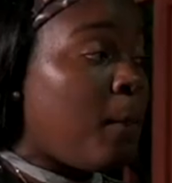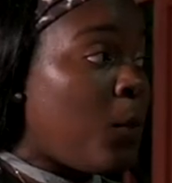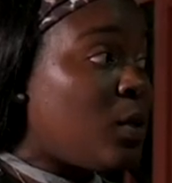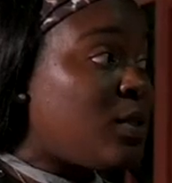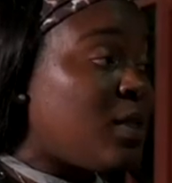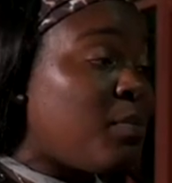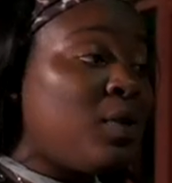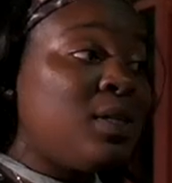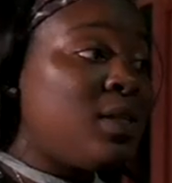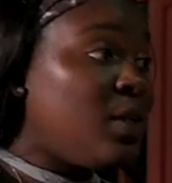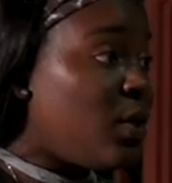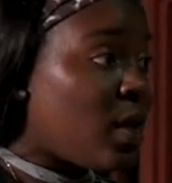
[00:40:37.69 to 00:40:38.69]
But I
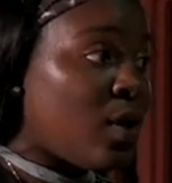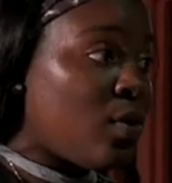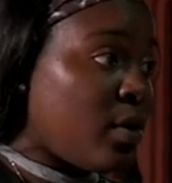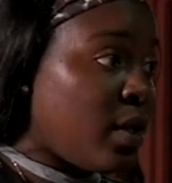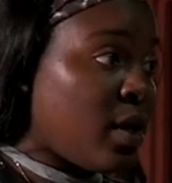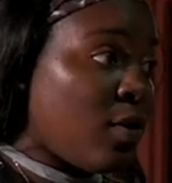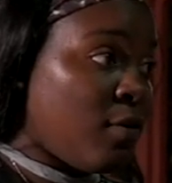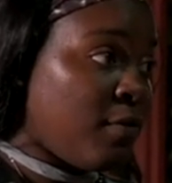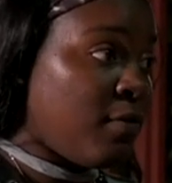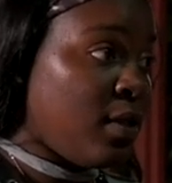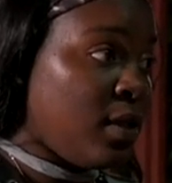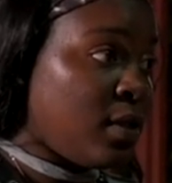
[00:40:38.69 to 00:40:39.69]
think you alone can go
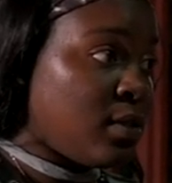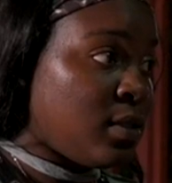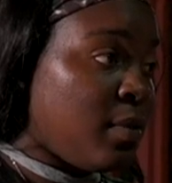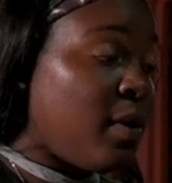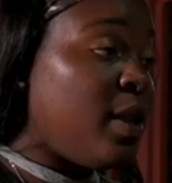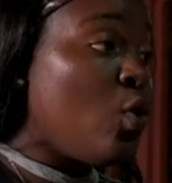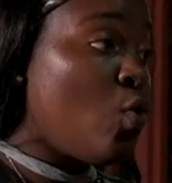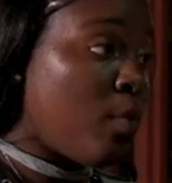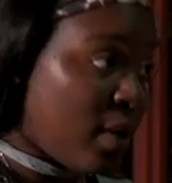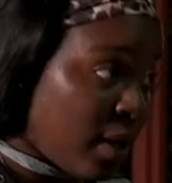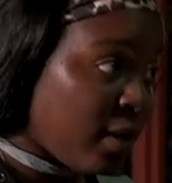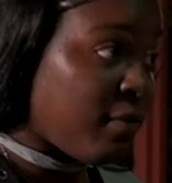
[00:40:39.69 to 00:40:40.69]
for it. You mean, your
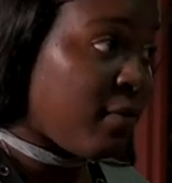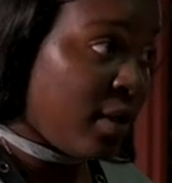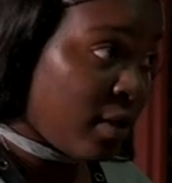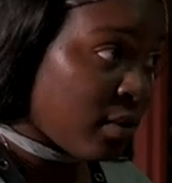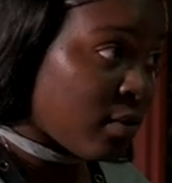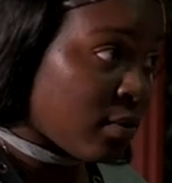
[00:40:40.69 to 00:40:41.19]
woman live there.